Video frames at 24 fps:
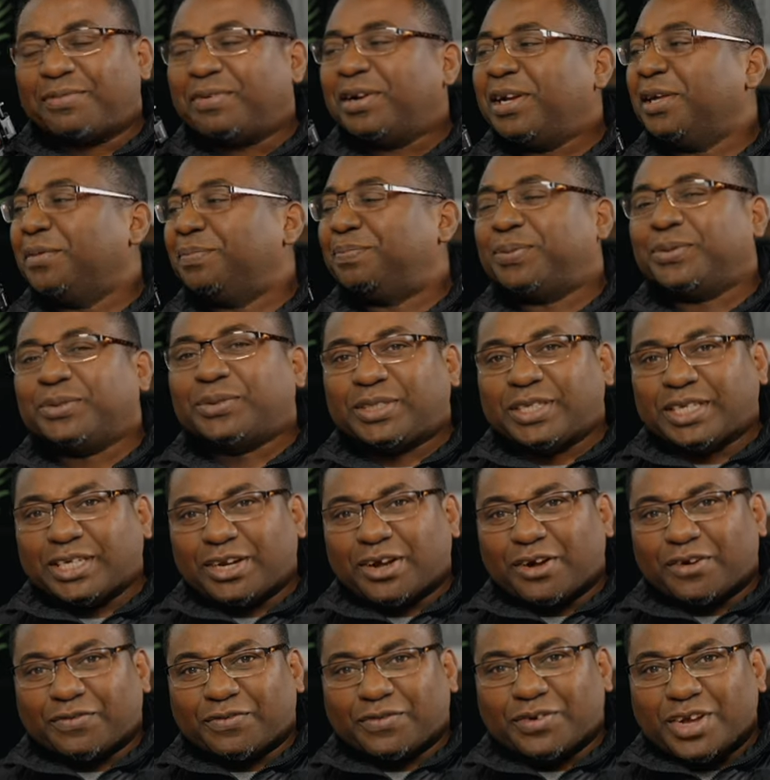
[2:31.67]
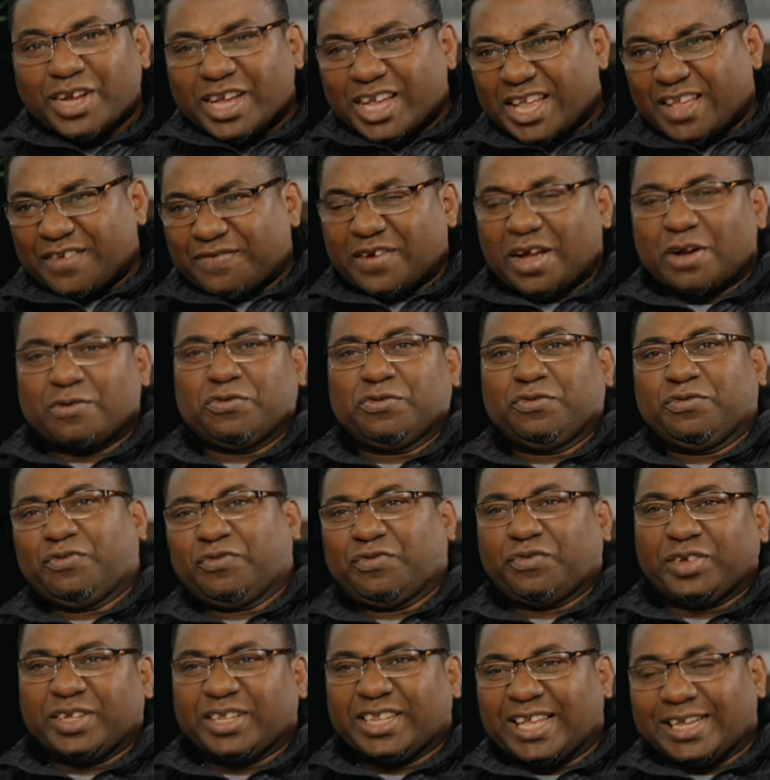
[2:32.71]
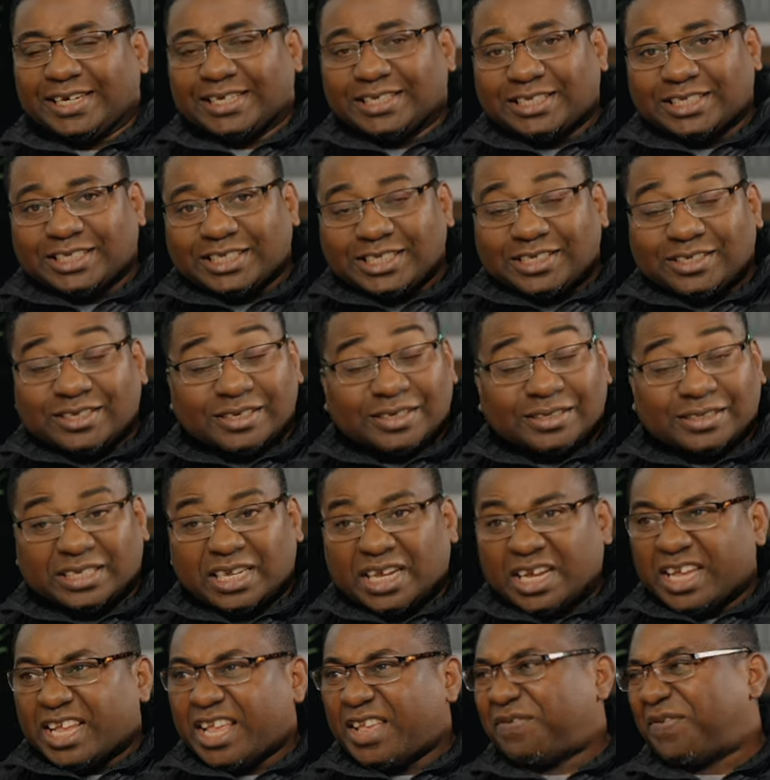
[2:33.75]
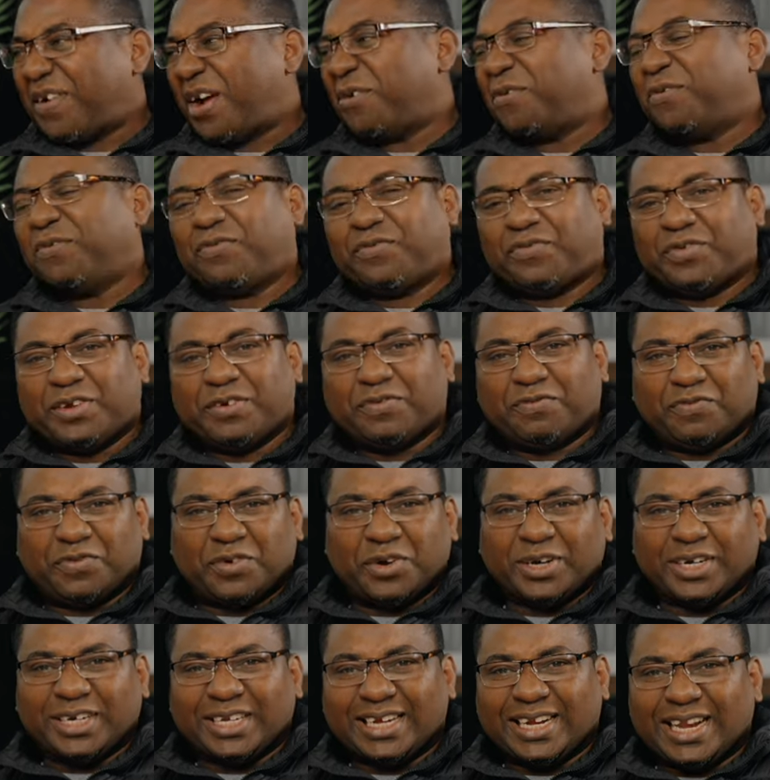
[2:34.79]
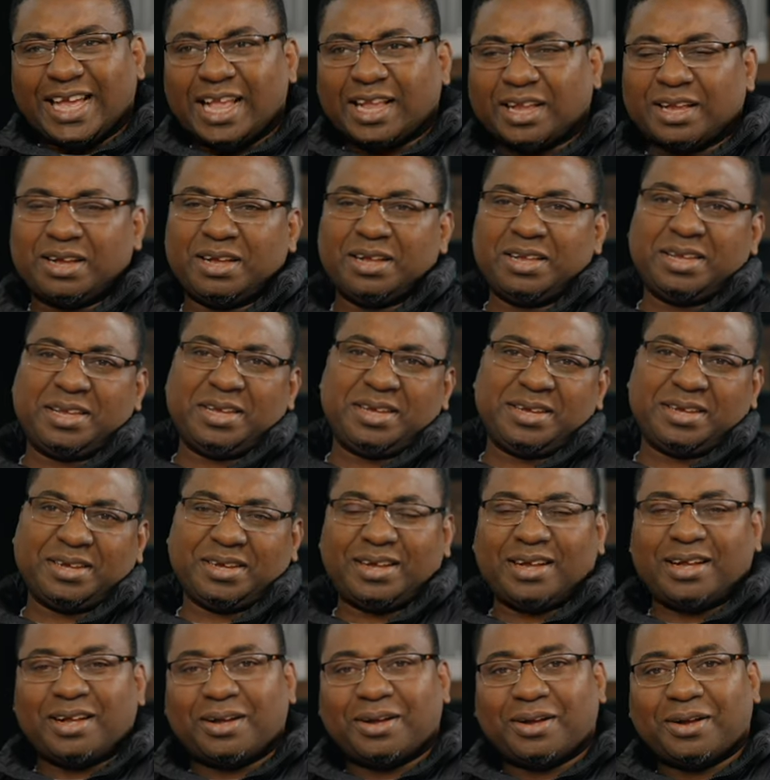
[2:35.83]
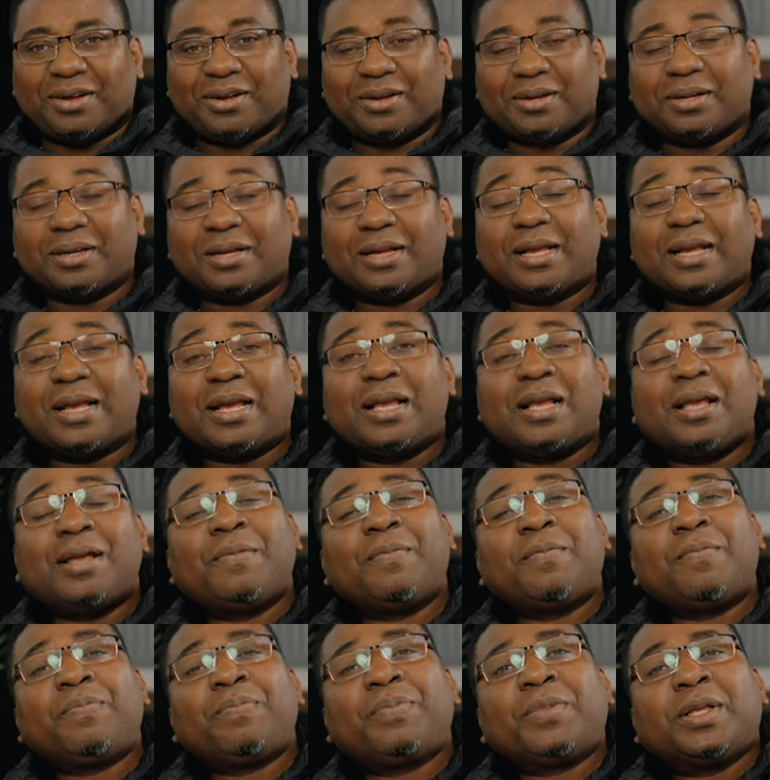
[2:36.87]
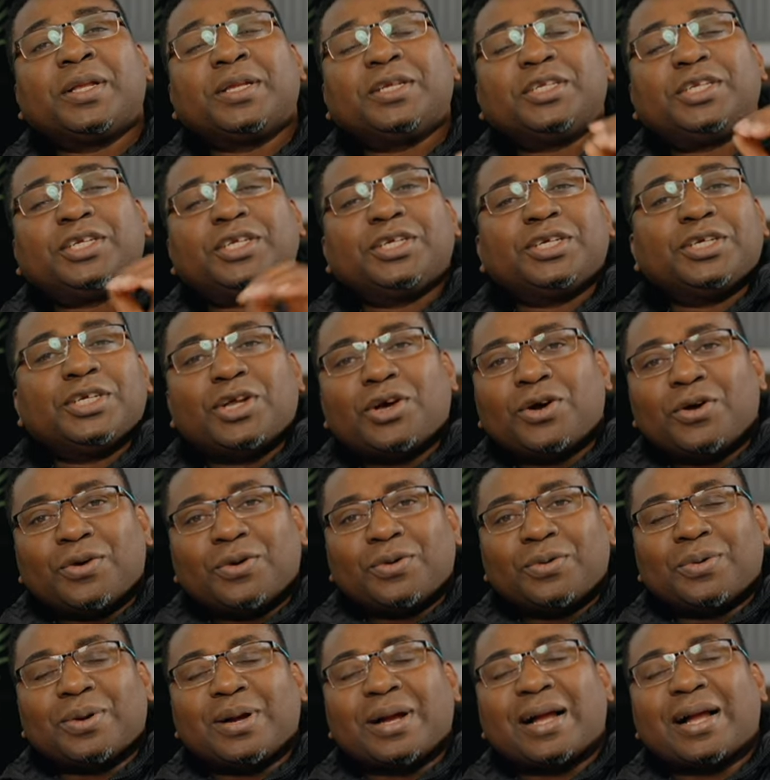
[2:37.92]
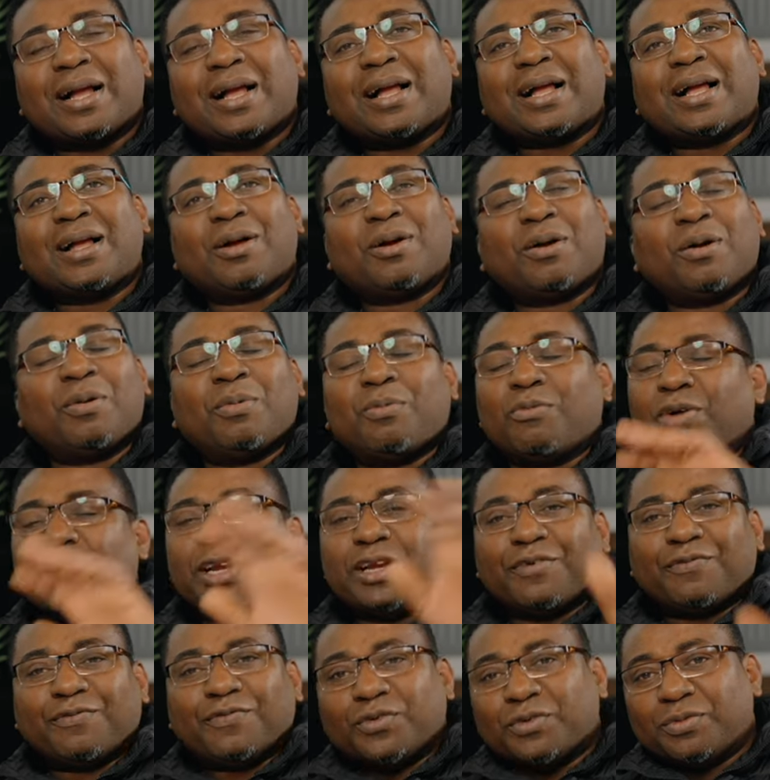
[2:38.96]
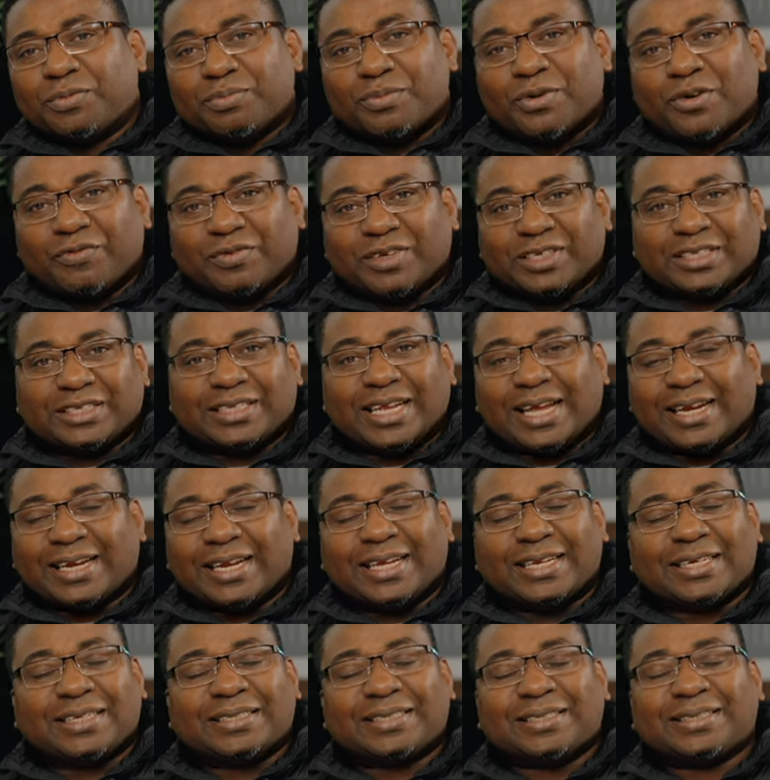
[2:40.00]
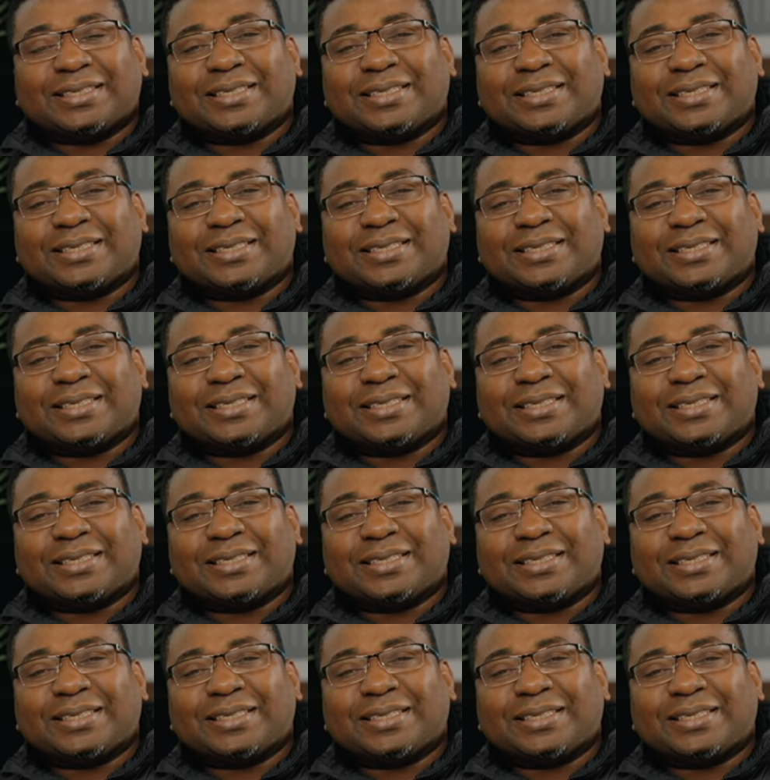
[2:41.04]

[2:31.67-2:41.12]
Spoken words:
really pulled it off, if I won't feel any jitters, if I won't feel funny, like, do you know when the full movie started,